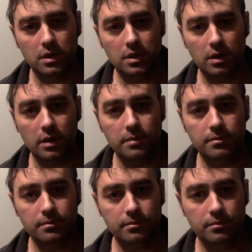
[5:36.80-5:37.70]
right?
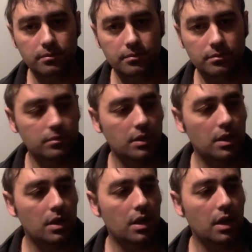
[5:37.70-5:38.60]

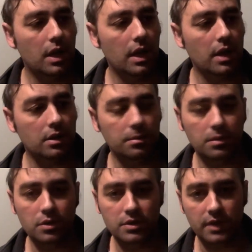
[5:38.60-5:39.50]
And it can be
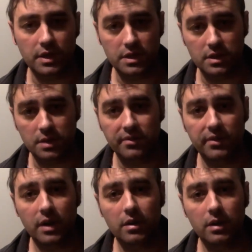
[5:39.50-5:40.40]
used as a type of
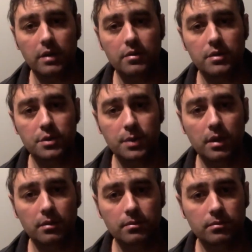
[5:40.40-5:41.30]
fire lighter as well.
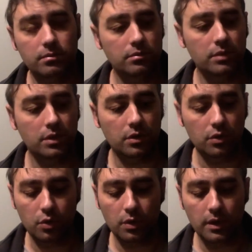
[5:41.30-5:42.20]

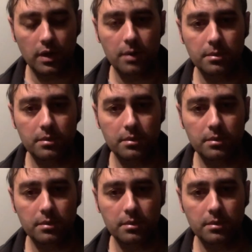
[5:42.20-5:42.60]
Roll it up,